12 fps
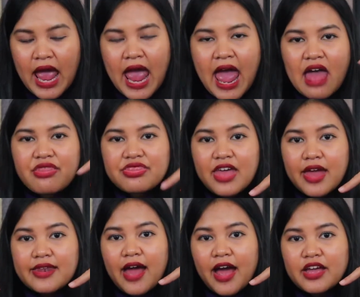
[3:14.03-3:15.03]
and
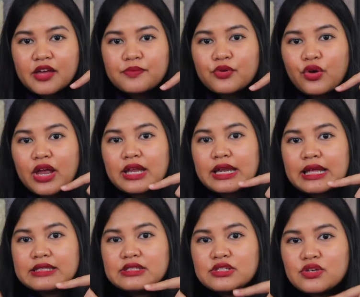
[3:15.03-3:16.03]
then I
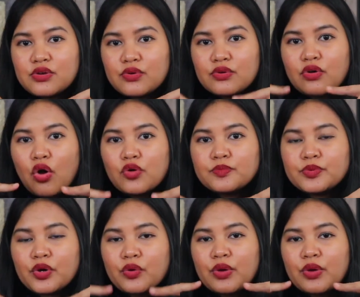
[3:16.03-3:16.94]
upgraded to GoPro